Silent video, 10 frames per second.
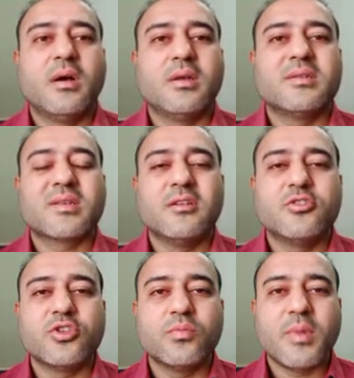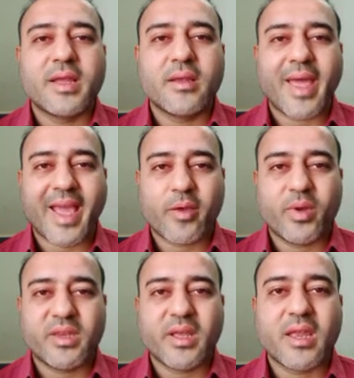is consumed by the
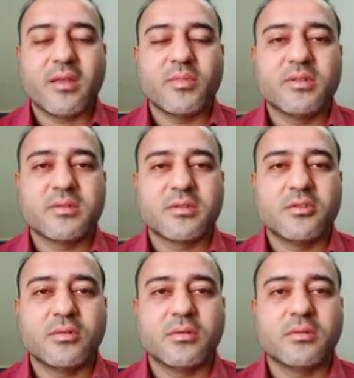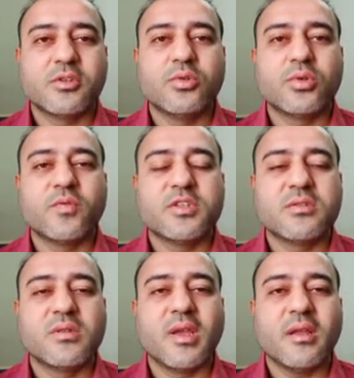aquatic animals, due to
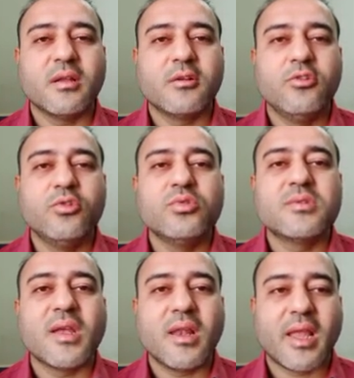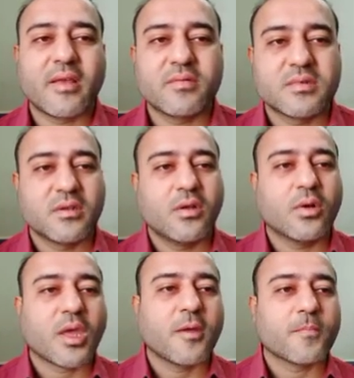which they lose their lives. Okay,